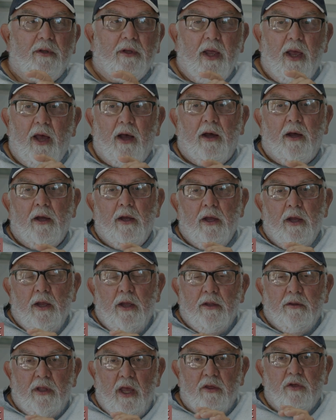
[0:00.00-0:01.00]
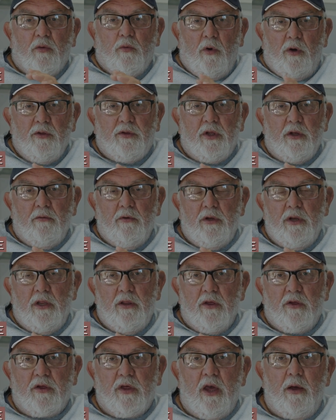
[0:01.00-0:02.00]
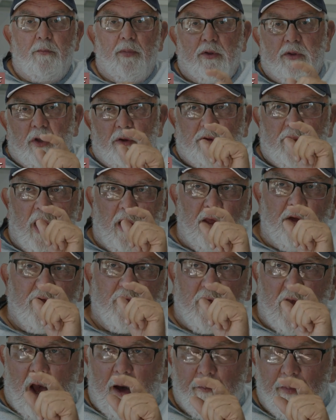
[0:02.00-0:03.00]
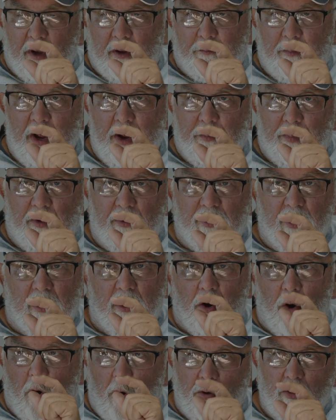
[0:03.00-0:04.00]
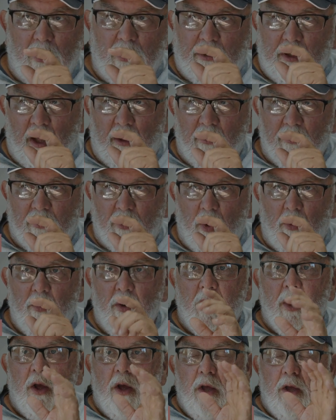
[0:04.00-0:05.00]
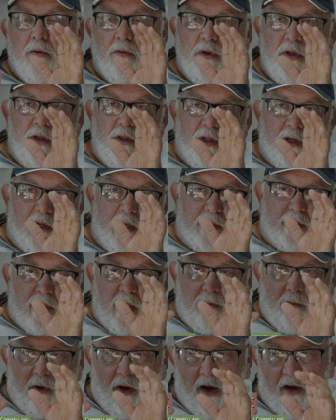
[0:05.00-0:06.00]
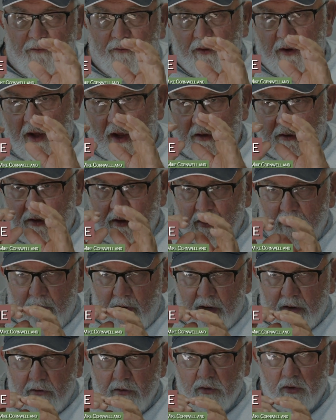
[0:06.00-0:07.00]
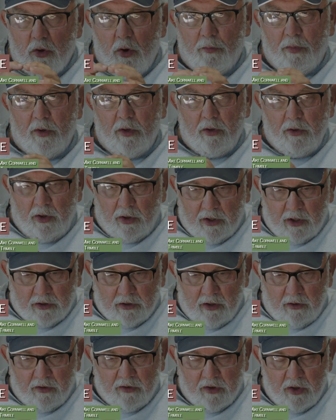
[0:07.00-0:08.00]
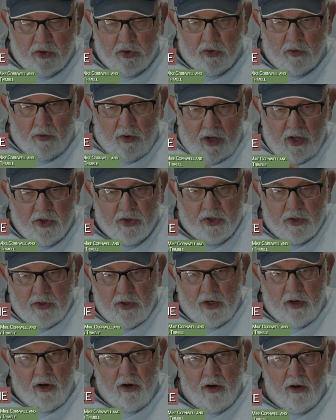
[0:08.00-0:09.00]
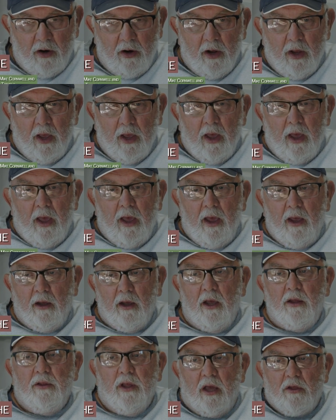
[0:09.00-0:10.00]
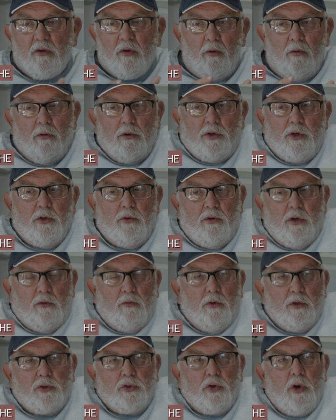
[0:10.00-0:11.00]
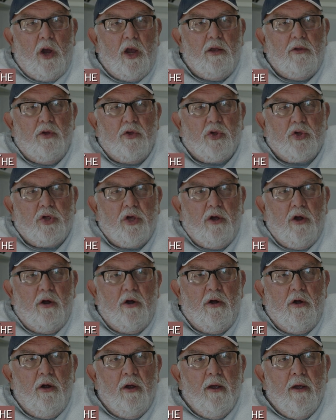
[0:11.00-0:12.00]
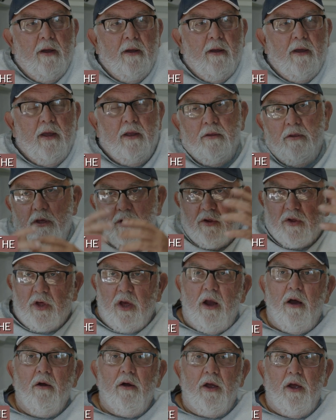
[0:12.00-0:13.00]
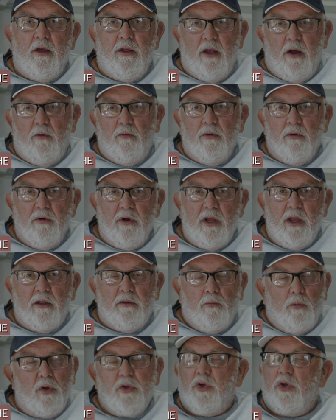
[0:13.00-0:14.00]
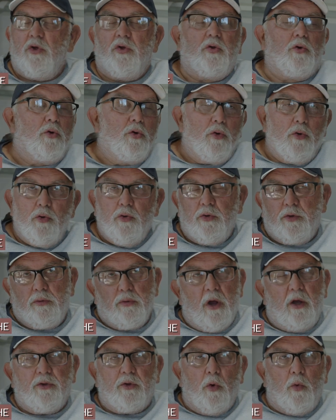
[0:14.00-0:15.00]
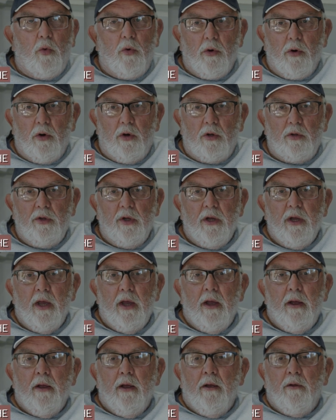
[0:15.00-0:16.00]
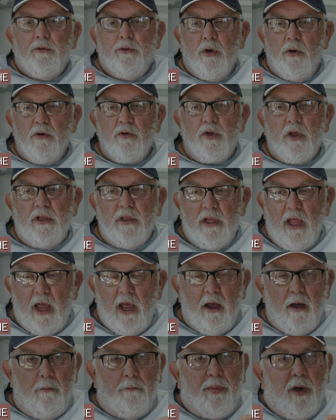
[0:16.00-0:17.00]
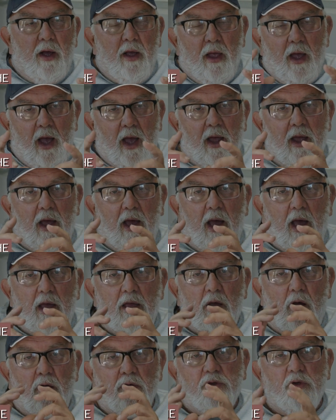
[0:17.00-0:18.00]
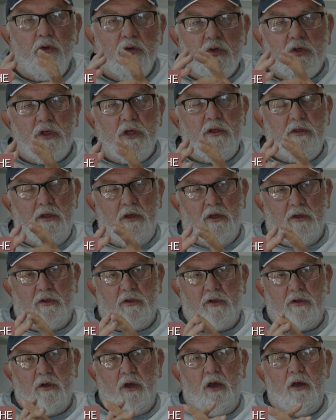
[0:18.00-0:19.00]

Yeah, that's one thing we need to say. But the telescopic people that are only telescope, we need to get them off and onto the microscope and look at the situation here. And that's what we're doing. We're trying to share in this area that we're in, which is true throughout the world. Yeah, it is. There's but I also see this.